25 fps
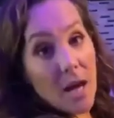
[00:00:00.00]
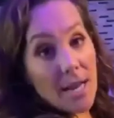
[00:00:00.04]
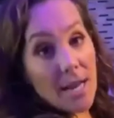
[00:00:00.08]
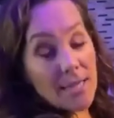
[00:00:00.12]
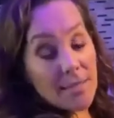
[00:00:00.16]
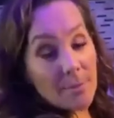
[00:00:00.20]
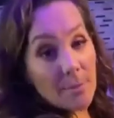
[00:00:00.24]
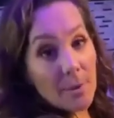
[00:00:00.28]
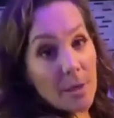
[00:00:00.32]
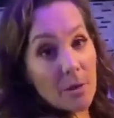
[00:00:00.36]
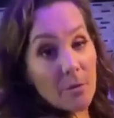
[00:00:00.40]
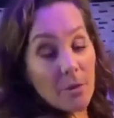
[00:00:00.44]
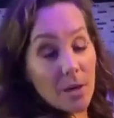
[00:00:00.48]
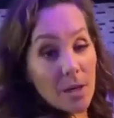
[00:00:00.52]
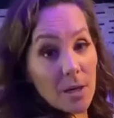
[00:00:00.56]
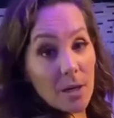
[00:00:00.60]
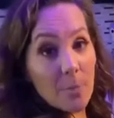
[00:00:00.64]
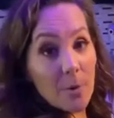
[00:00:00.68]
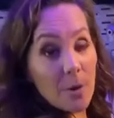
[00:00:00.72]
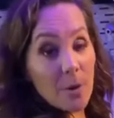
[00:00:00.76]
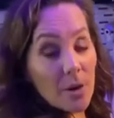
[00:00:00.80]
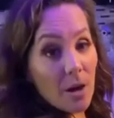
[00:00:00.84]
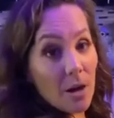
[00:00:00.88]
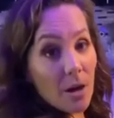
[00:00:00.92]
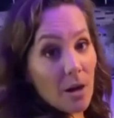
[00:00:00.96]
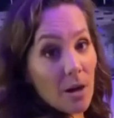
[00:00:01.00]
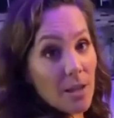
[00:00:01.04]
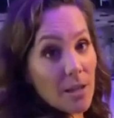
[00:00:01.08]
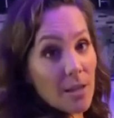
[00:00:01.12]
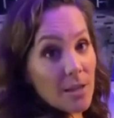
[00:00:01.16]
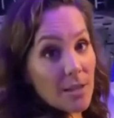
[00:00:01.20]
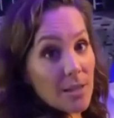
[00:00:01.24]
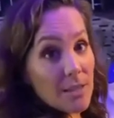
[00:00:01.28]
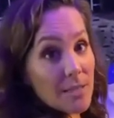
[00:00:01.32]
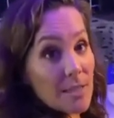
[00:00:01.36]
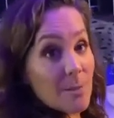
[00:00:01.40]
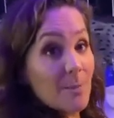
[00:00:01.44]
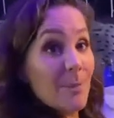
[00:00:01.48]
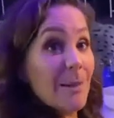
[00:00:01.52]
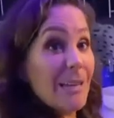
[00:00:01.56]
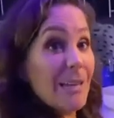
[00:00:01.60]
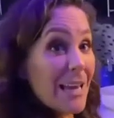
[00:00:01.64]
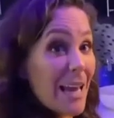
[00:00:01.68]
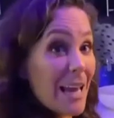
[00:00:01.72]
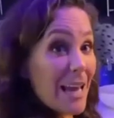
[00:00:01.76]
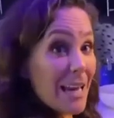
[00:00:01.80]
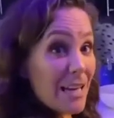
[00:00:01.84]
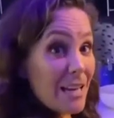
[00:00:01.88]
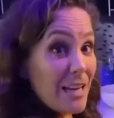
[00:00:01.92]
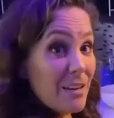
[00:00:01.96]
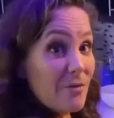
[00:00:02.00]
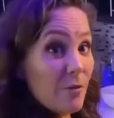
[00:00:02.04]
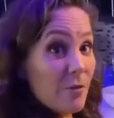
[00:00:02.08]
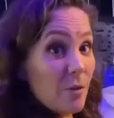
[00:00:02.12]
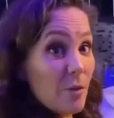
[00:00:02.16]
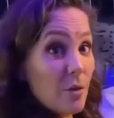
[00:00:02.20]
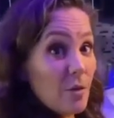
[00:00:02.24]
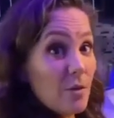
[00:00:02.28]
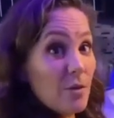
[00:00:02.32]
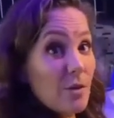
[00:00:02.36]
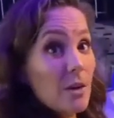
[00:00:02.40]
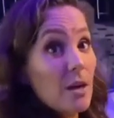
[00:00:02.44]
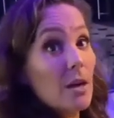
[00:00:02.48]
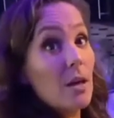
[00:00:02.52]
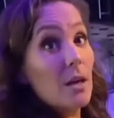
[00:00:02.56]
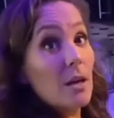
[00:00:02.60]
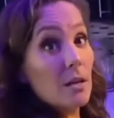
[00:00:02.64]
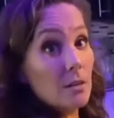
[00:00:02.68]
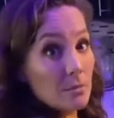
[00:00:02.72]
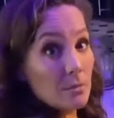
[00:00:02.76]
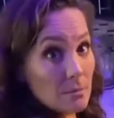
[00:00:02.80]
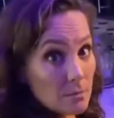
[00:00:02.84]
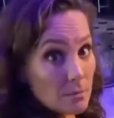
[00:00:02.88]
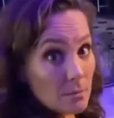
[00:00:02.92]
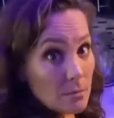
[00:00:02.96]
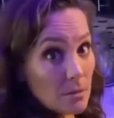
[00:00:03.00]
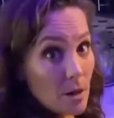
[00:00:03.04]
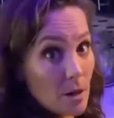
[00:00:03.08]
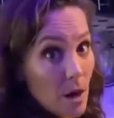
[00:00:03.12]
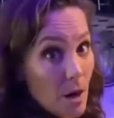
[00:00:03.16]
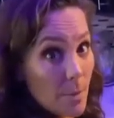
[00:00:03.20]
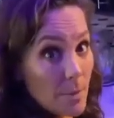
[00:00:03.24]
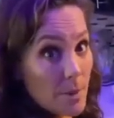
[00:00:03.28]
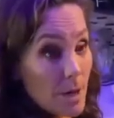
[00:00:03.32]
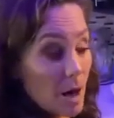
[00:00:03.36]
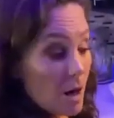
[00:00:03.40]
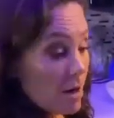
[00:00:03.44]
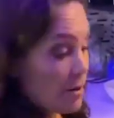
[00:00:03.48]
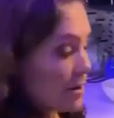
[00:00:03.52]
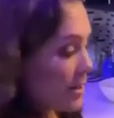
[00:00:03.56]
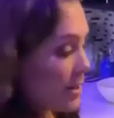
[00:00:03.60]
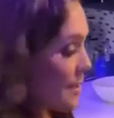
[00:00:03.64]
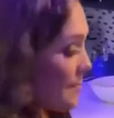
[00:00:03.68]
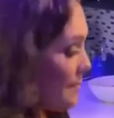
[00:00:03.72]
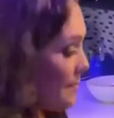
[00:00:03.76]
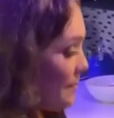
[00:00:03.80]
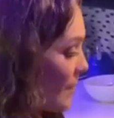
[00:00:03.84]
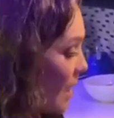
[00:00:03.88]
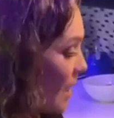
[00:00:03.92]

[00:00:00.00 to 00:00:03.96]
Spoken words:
I'm getting ready to put on the spaghetti for the carbonara,